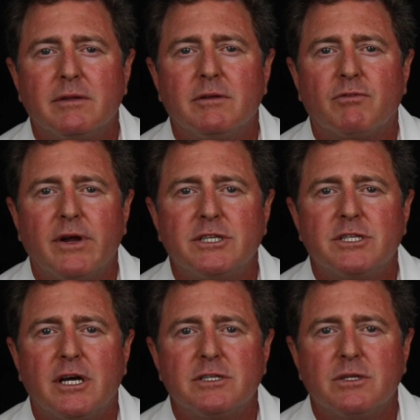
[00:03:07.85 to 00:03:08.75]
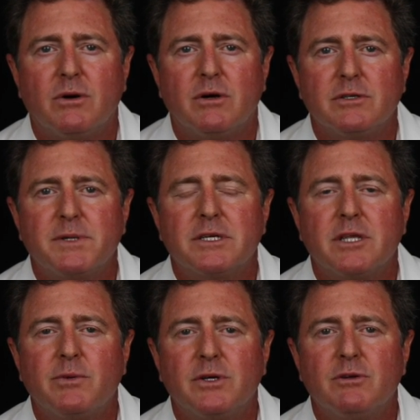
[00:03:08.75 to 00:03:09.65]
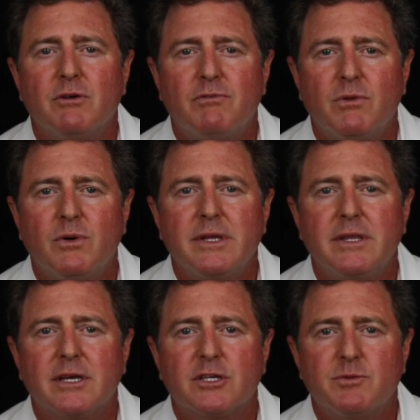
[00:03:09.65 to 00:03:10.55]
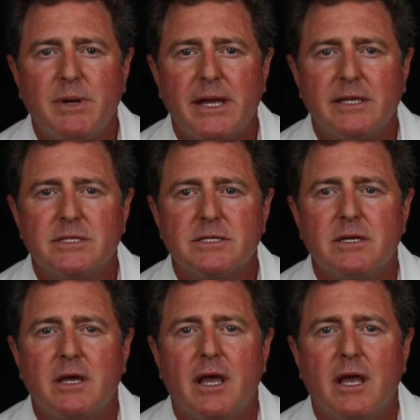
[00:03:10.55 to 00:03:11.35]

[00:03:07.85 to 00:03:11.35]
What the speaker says: the franchise laws because they want to avoid the expense